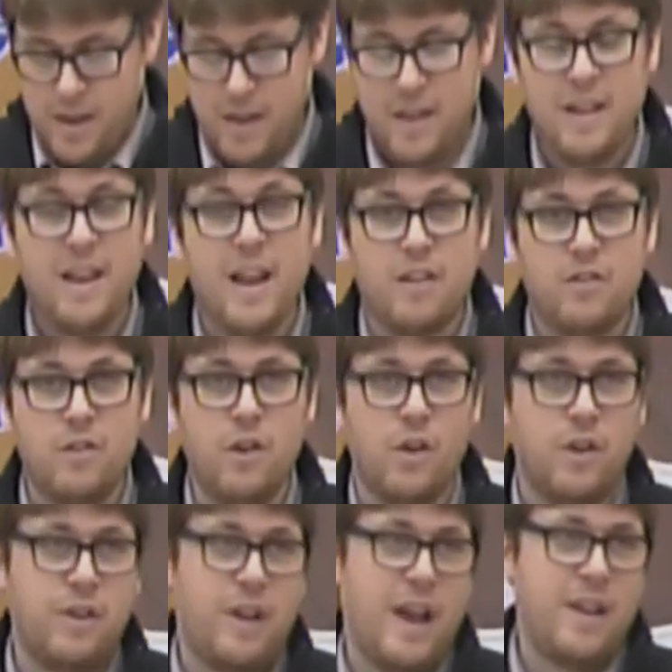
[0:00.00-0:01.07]
Let's
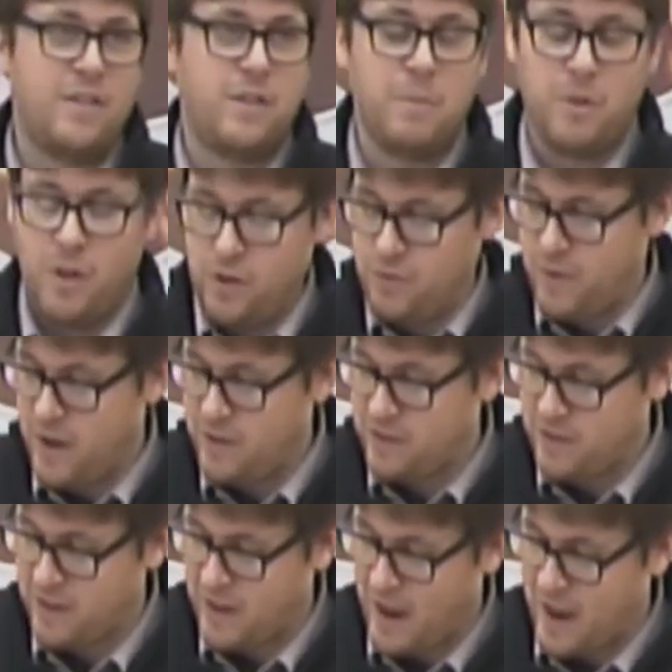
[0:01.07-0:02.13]
look at some of those verses
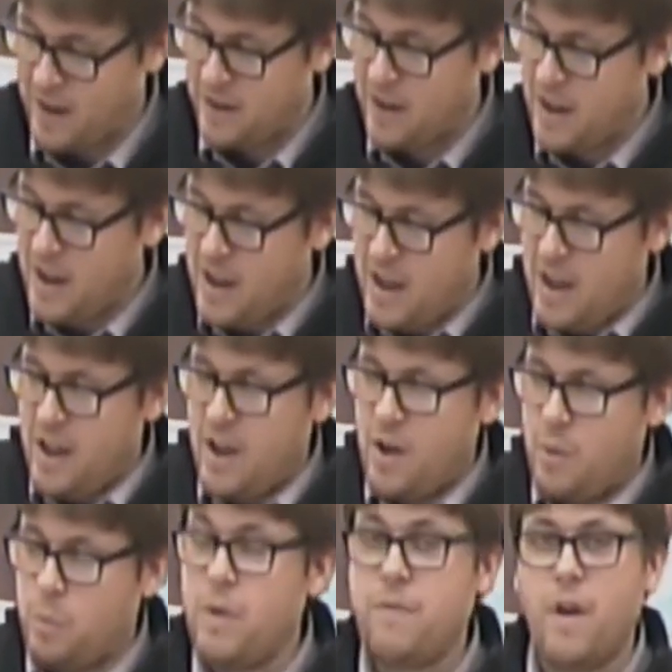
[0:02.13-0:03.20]
again.
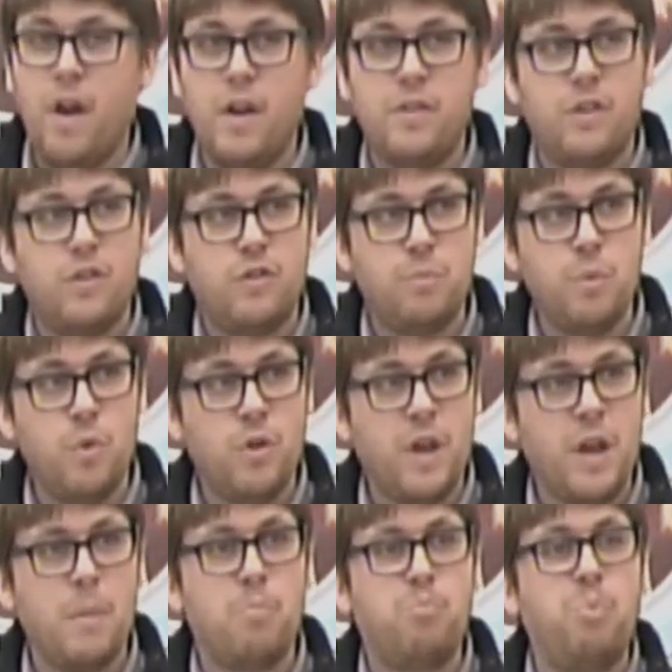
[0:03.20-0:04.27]
We've heard this
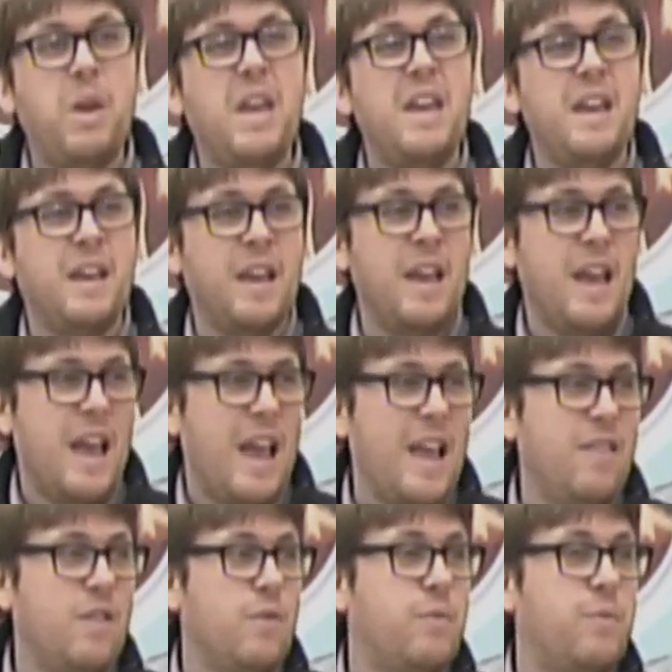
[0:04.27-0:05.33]
morning, being in
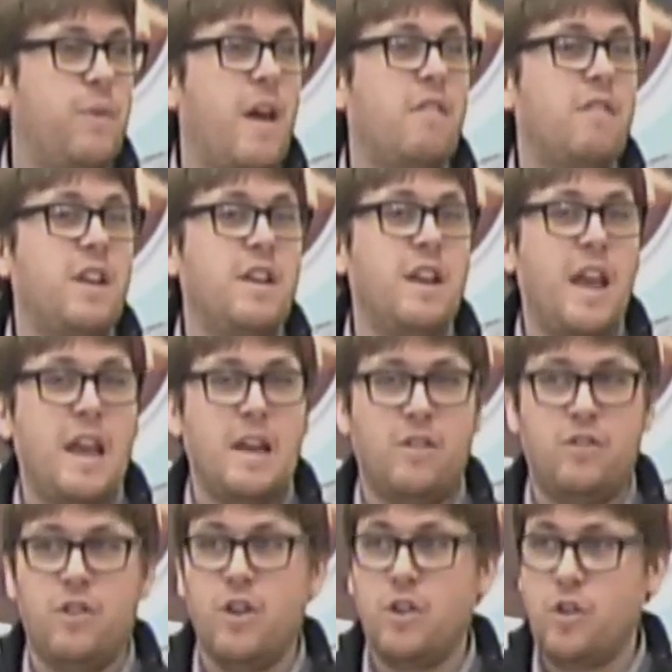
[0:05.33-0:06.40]
the very
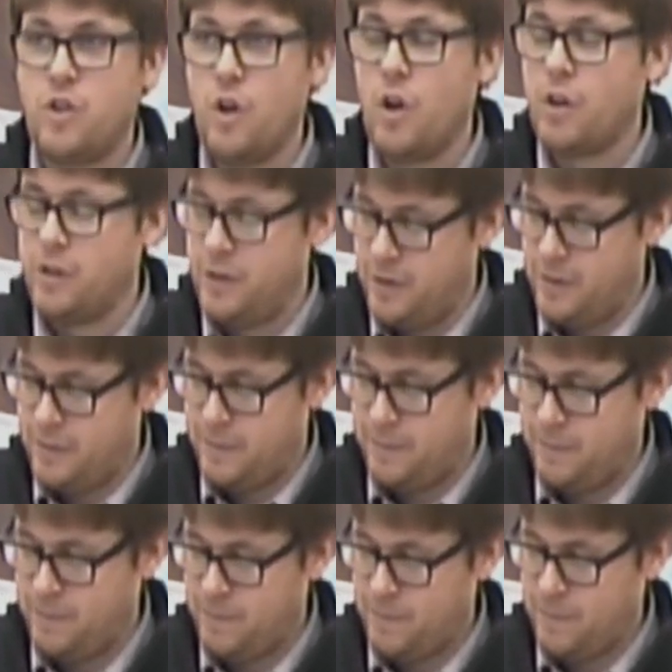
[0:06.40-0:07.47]
nature God.
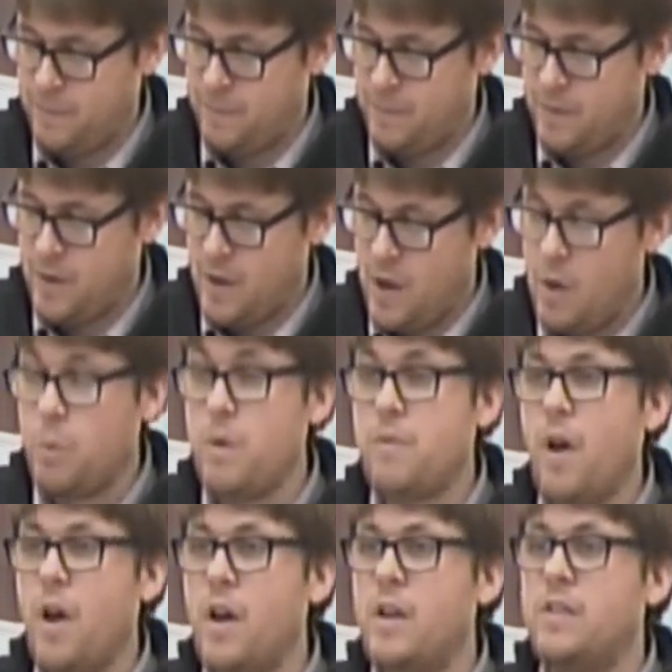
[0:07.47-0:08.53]
We've
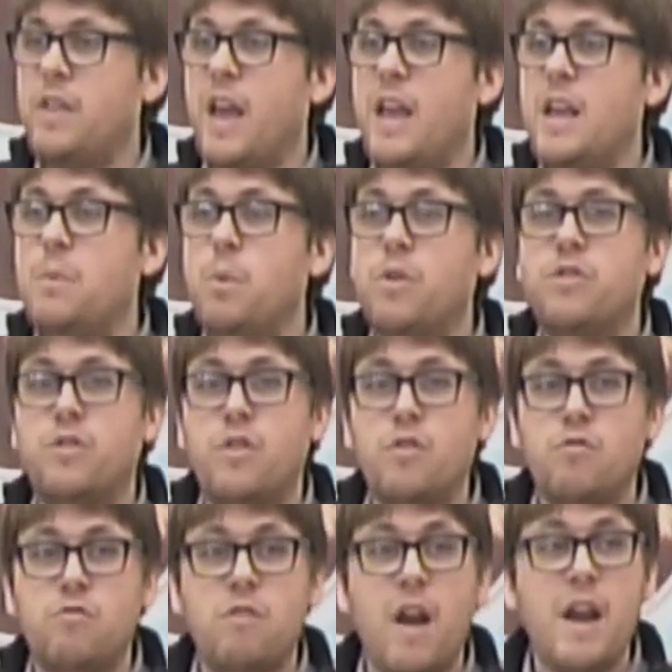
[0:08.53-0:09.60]
heard that he was the
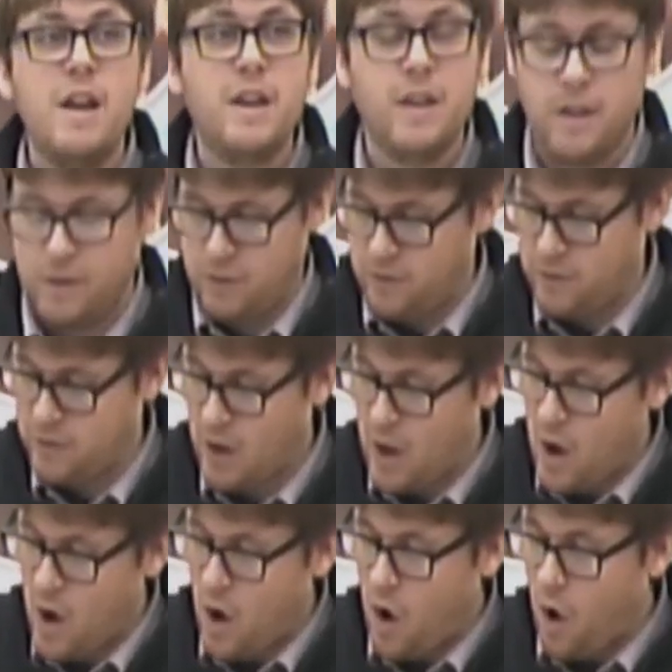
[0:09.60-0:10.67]
radiance
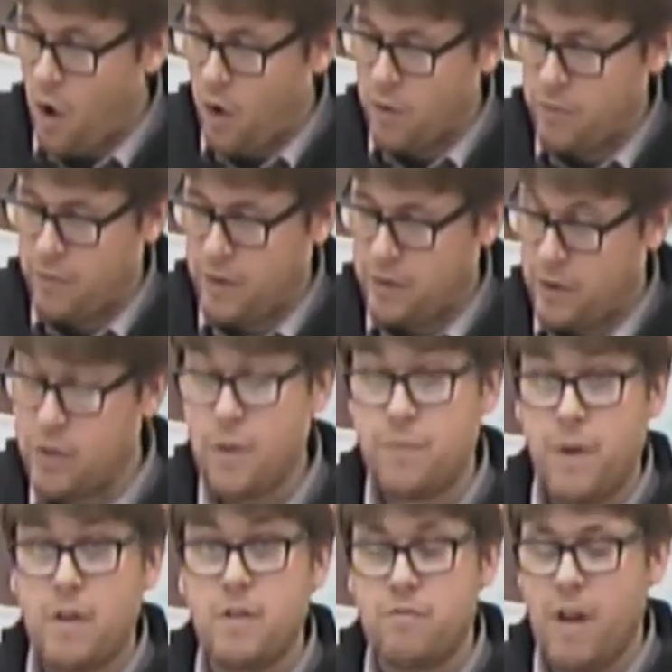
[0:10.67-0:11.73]
of, the
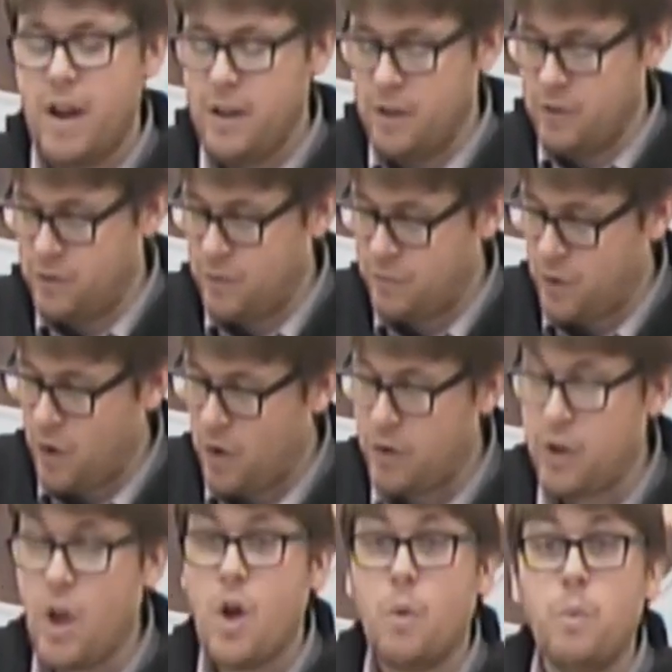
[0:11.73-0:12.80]
very radiance of God.
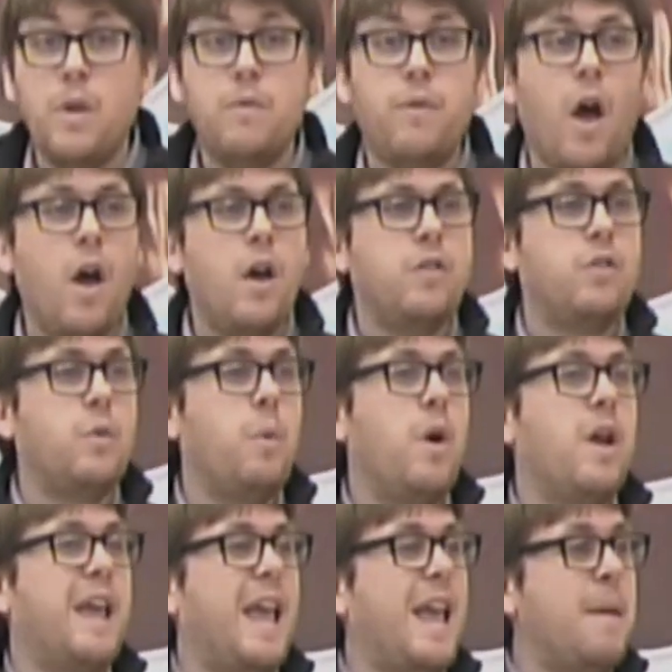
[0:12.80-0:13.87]
We've heard the
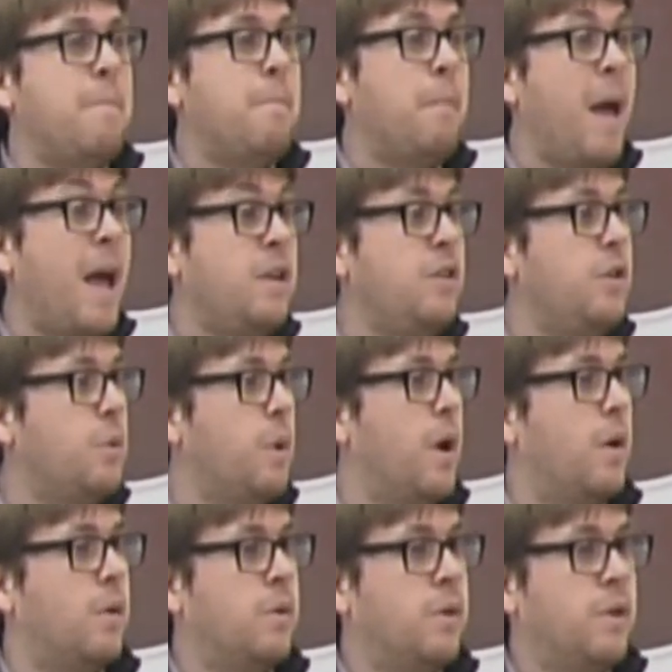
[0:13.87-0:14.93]
word
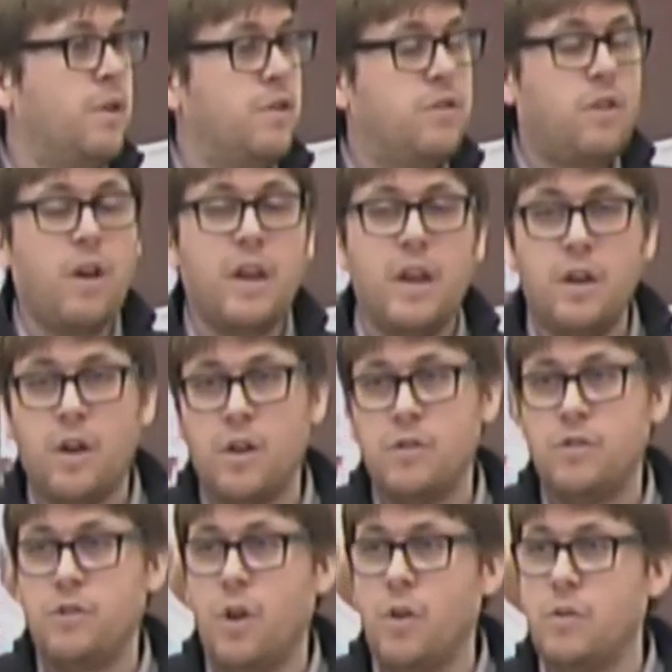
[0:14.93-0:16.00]
Emmanuel sung in our
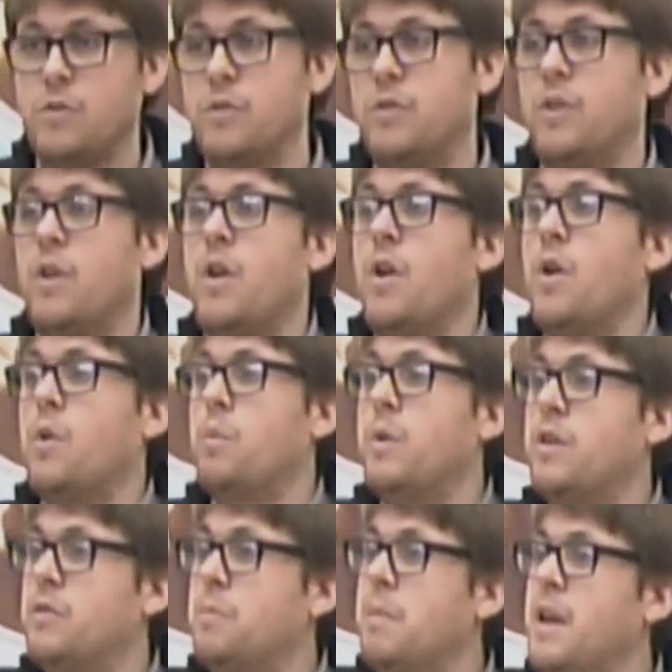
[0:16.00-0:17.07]
songs,
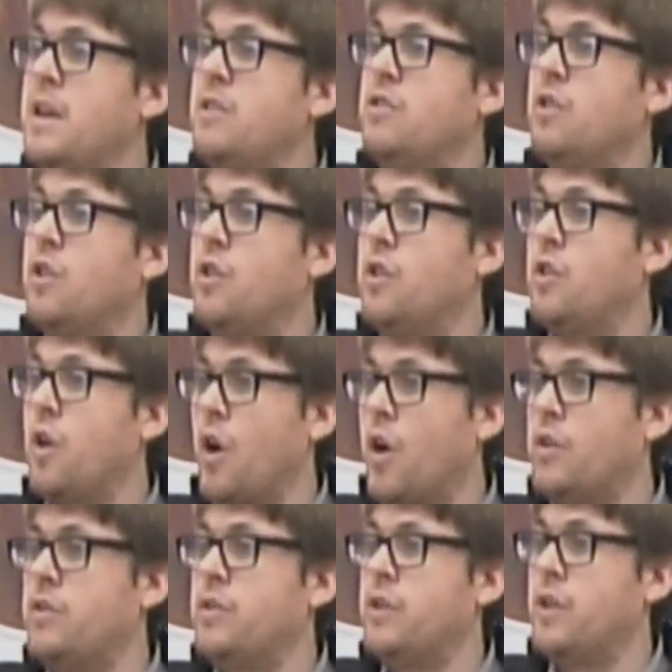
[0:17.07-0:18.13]
which means
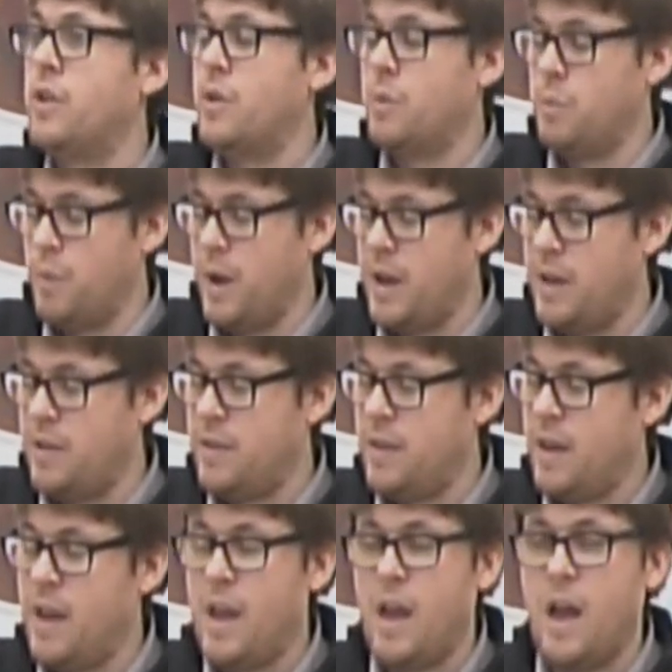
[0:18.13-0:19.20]
God with
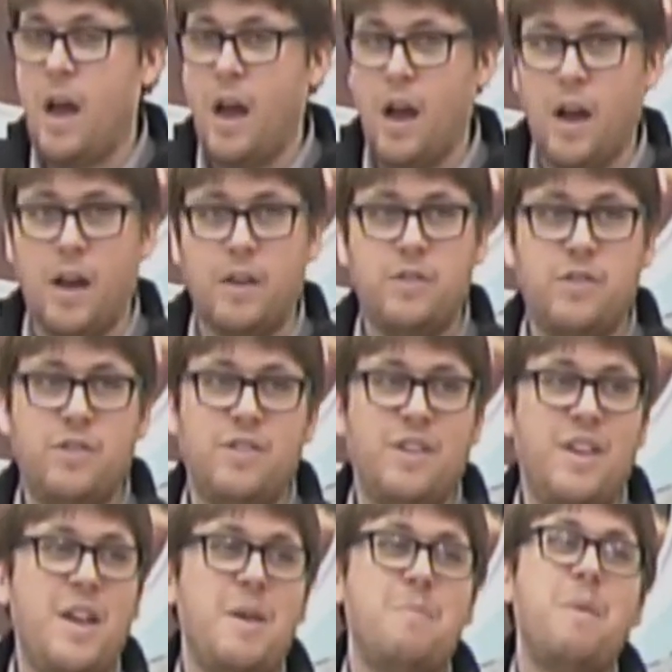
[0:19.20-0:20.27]
us.
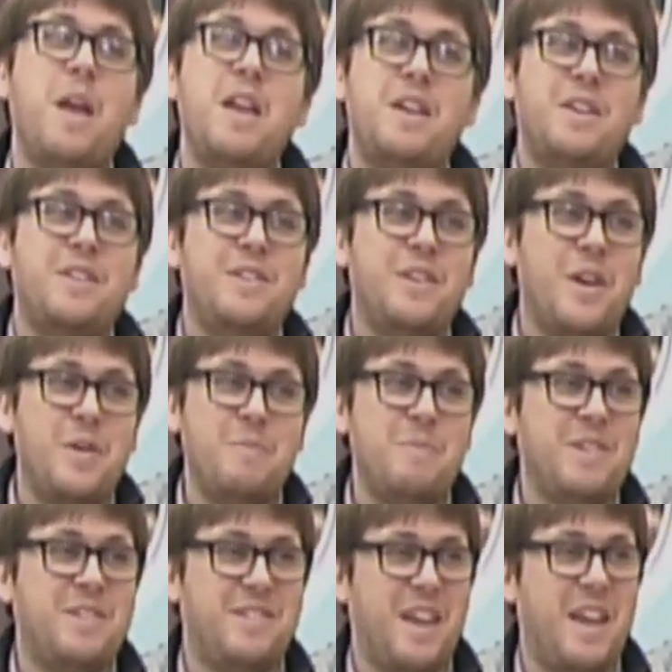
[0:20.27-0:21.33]
Make no
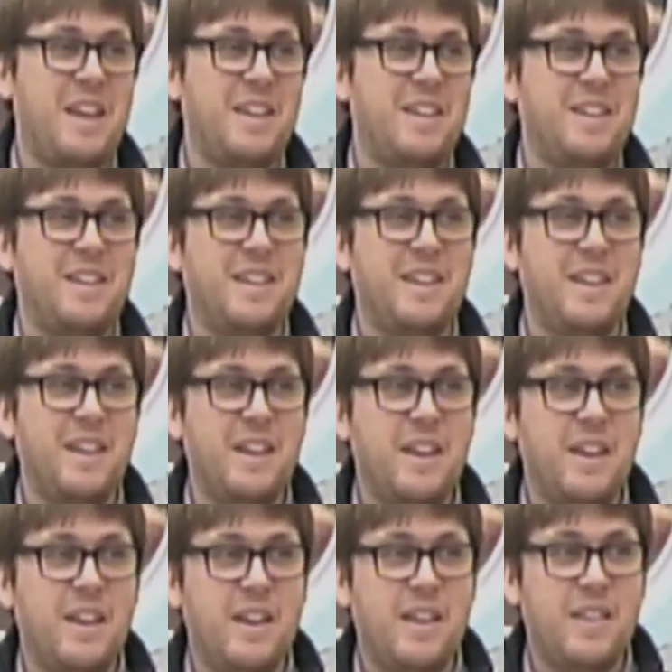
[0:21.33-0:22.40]
mistake,
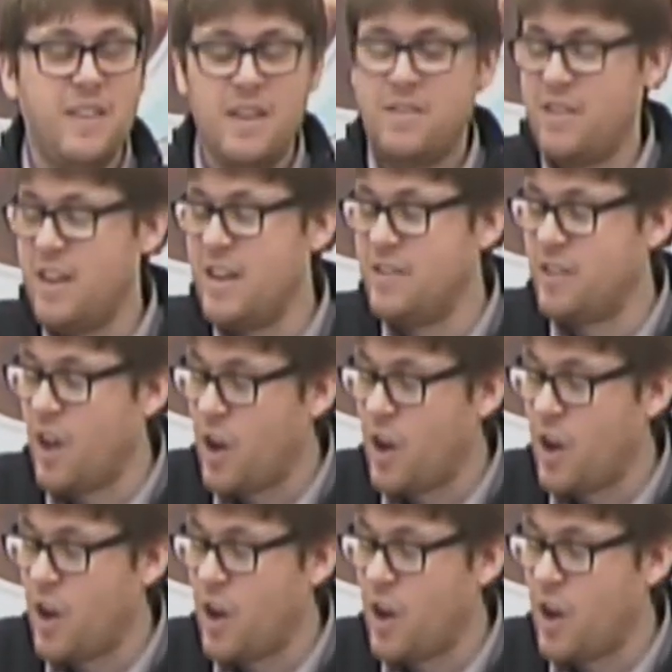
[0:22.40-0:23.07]
this is